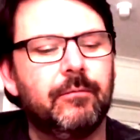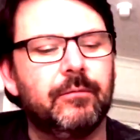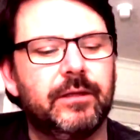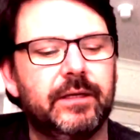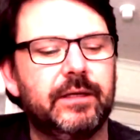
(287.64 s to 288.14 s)

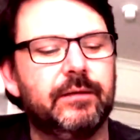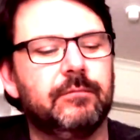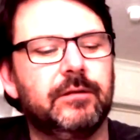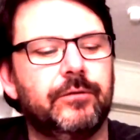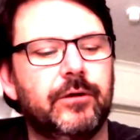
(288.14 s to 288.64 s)
with the
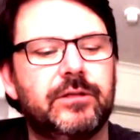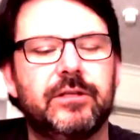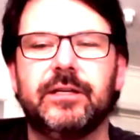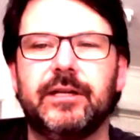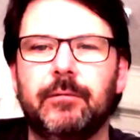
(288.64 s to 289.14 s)

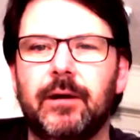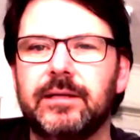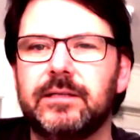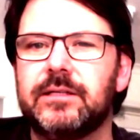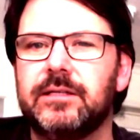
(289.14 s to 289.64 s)
verses anyway
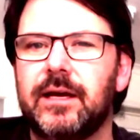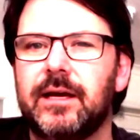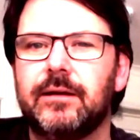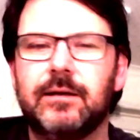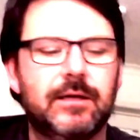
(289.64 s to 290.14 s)
is to
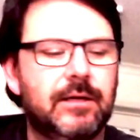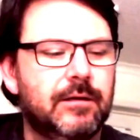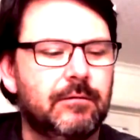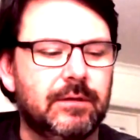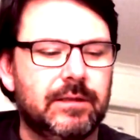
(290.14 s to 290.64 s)
start
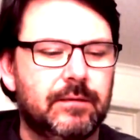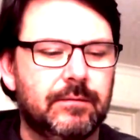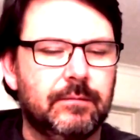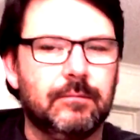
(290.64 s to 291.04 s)
with